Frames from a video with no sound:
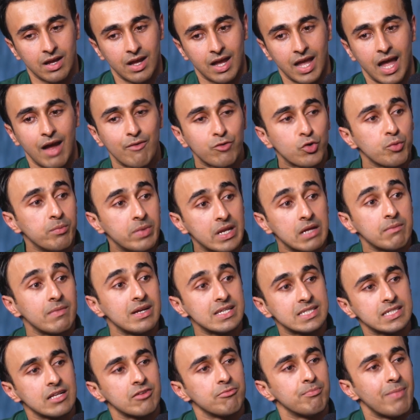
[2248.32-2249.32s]
I have to bring
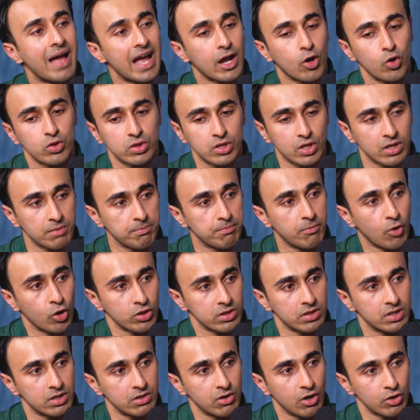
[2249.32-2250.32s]
myself back on
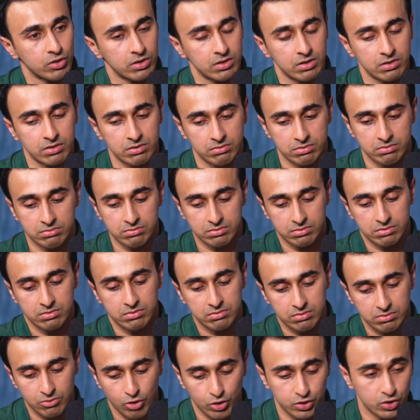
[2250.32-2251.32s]

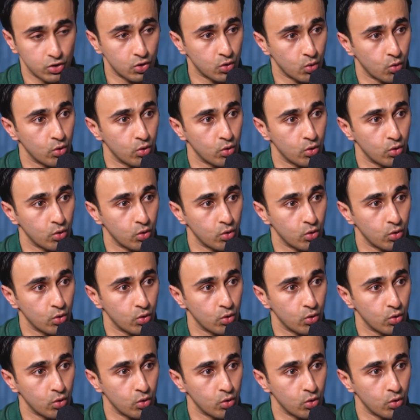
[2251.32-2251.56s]
the